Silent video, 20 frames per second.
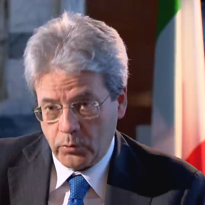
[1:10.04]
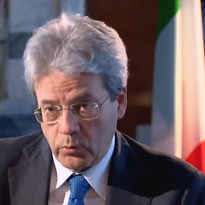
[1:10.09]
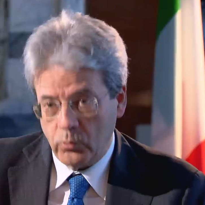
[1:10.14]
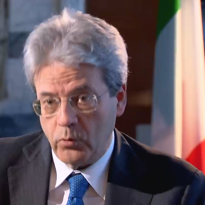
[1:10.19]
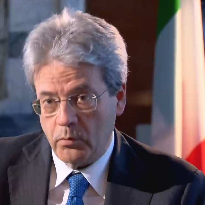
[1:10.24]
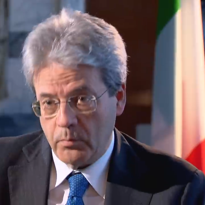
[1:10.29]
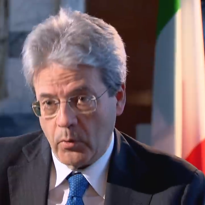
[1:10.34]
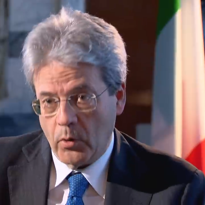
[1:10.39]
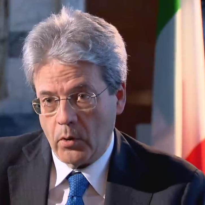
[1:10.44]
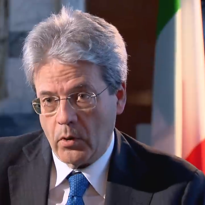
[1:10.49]
to
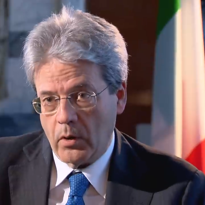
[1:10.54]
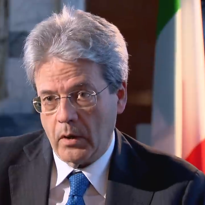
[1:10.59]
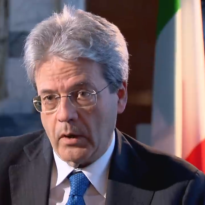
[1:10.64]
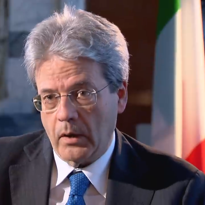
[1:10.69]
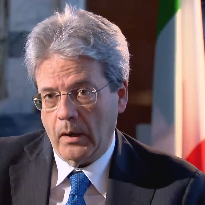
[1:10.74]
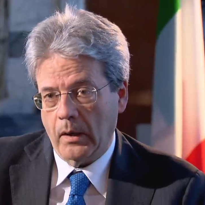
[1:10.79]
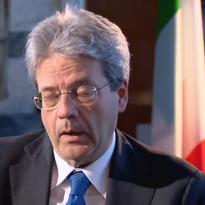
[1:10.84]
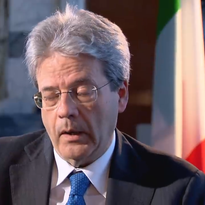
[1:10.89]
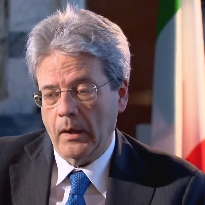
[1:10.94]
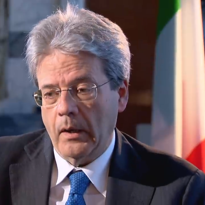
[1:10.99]
do
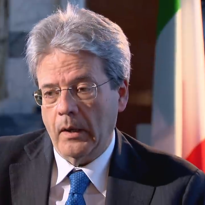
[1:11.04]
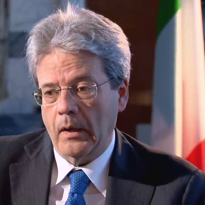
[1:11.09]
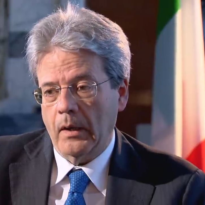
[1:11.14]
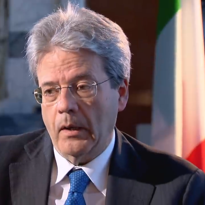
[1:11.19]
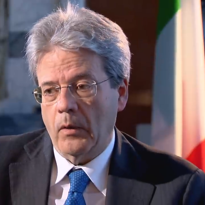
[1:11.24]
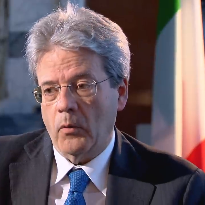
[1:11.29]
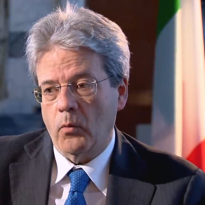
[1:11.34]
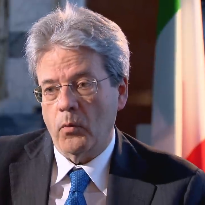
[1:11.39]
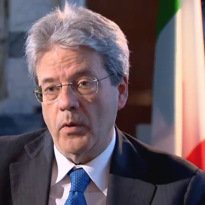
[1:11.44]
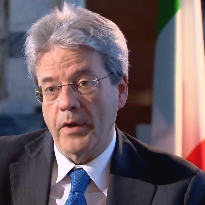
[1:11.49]
more
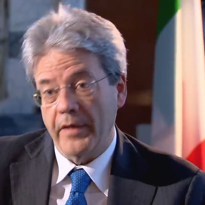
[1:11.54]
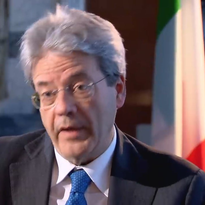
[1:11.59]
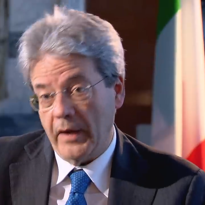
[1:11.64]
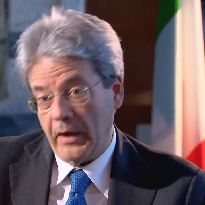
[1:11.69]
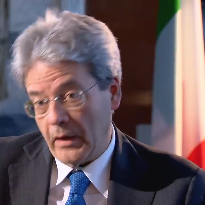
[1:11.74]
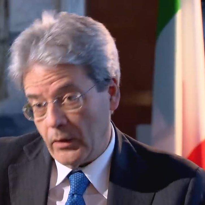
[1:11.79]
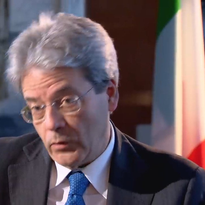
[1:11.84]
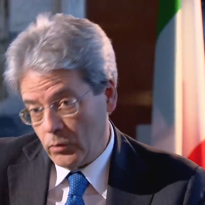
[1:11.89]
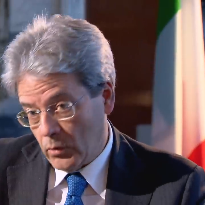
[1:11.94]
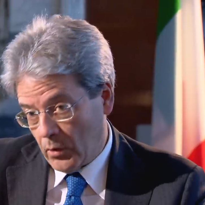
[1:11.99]
with
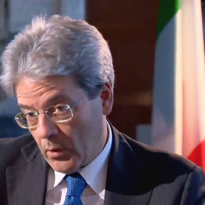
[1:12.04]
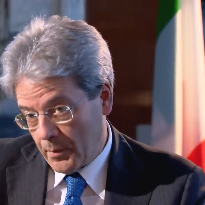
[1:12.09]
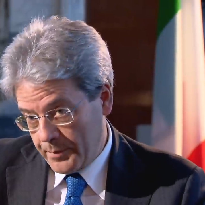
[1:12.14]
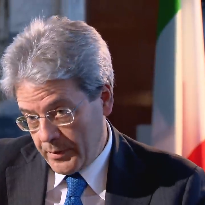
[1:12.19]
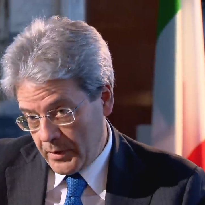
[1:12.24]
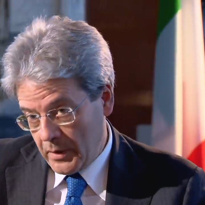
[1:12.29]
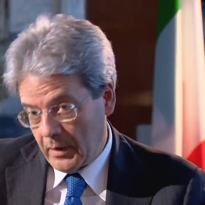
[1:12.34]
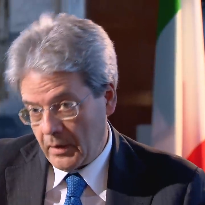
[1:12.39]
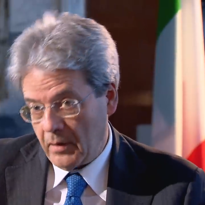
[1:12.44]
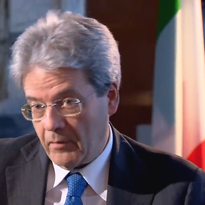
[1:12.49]
a
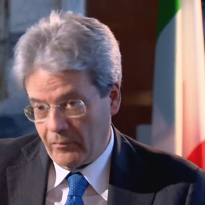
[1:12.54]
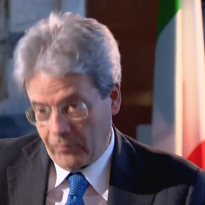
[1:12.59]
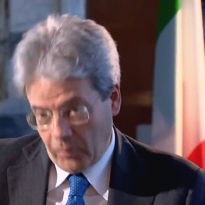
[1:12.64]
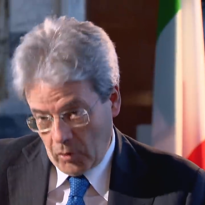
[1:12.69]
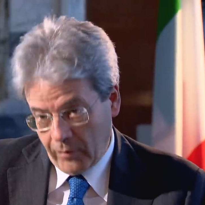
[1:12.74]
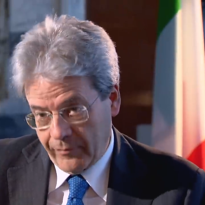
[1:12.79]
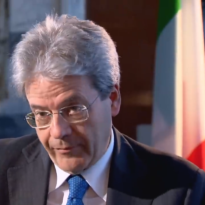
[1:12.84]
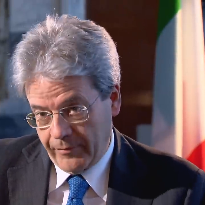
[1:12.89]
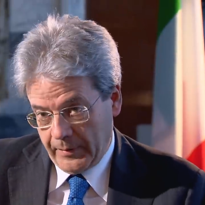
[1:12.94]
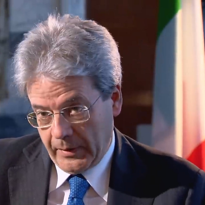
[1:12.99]
European
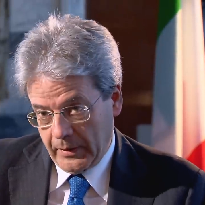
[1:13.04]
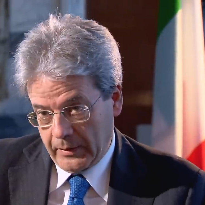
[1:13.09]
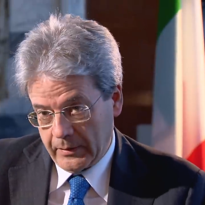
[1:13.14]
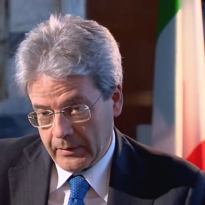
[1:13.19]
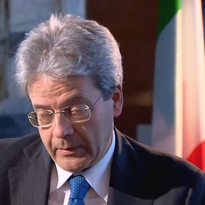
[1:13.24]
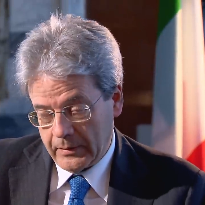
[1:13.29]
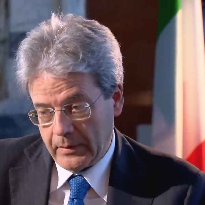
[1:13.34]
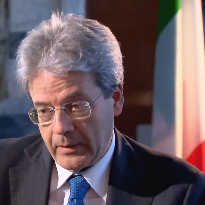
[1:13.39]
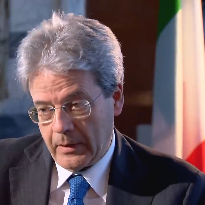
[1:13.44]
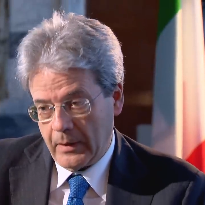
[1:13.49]
involvement.
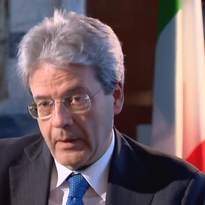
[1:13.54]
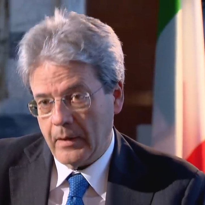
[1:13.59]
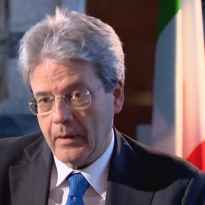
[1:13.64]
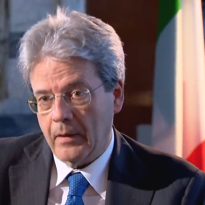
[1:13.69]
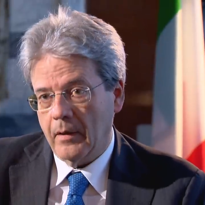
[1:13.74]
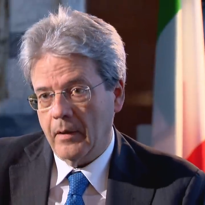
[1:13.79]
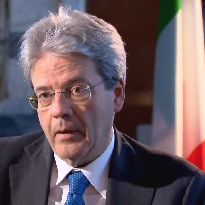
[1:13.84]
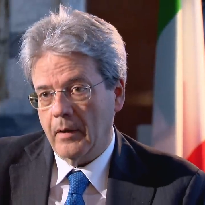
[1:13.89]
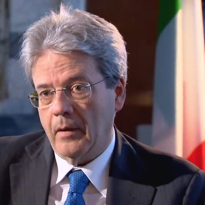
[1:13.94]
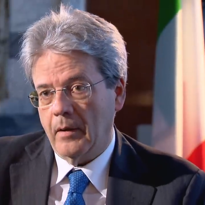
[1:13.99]
But the bottom